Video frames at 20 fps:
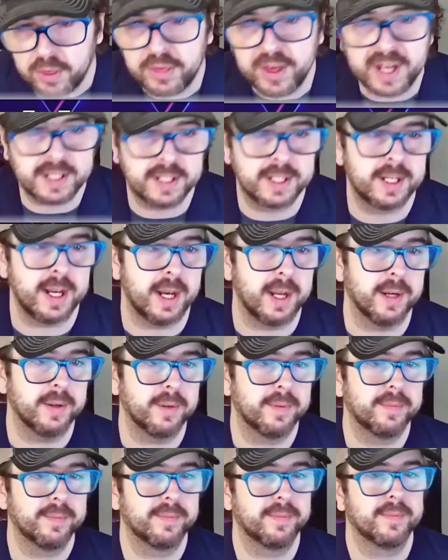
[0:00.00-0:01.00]
With that
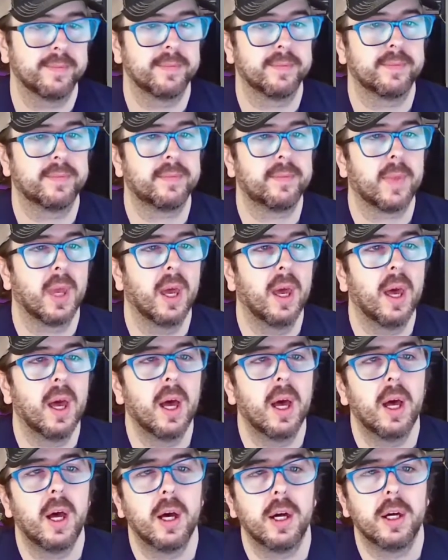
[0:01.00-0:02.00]
said,
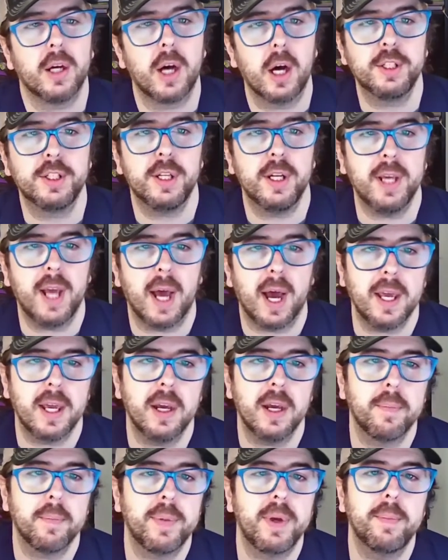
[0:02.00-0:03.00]
constantly
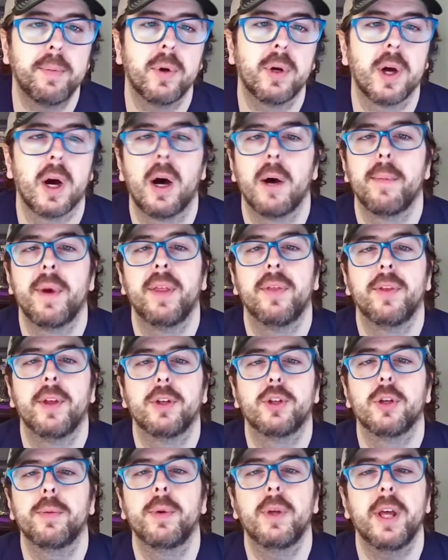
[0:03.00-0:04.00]
I hear people
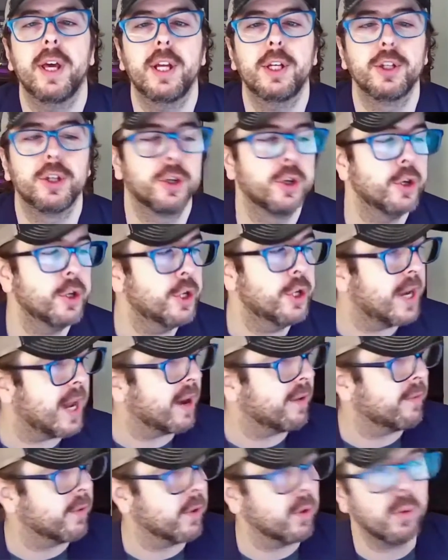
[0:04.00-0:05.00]
comment that Triple H
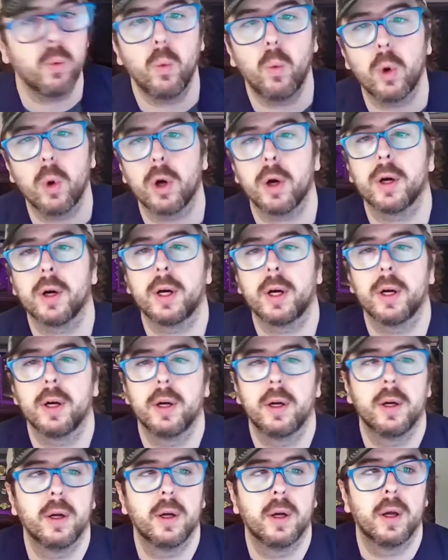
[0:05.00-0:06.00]
could never
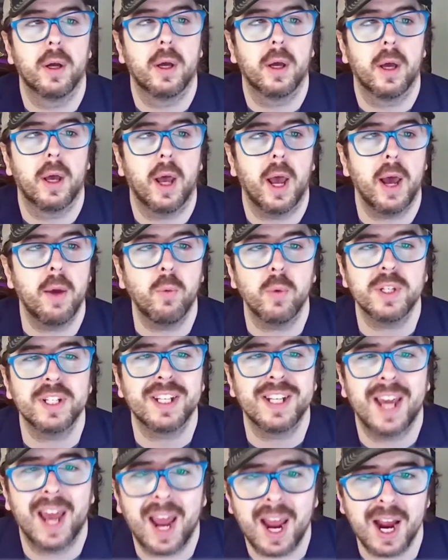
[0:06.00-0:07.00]
work and
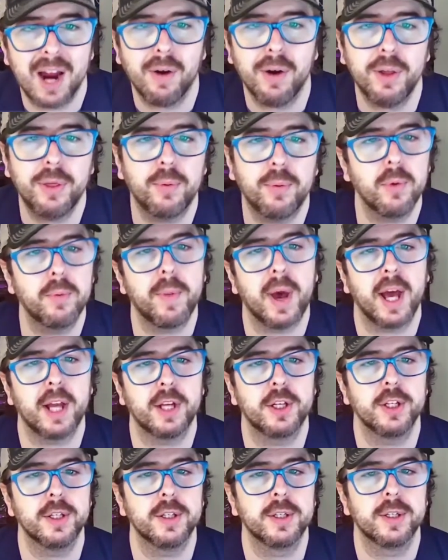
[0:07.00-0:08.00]
was carried through
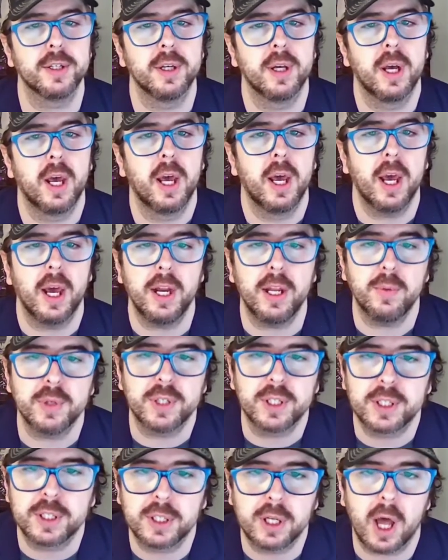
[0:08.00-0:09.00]
matches and
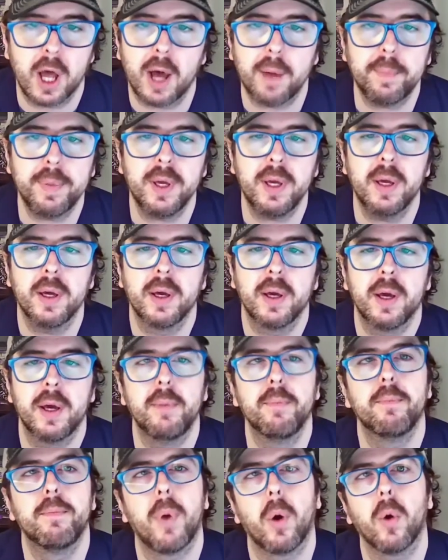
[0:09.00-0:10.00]
he was sloppy
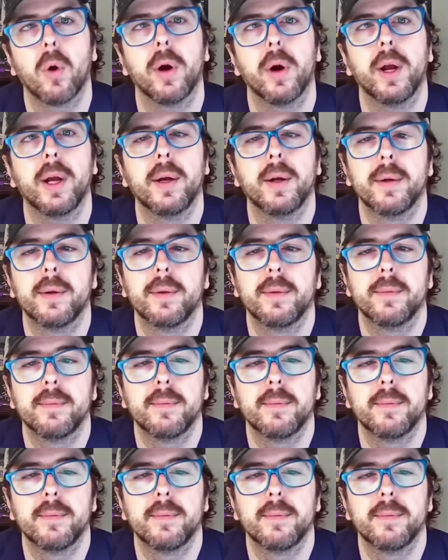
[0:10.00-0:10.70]
and boring.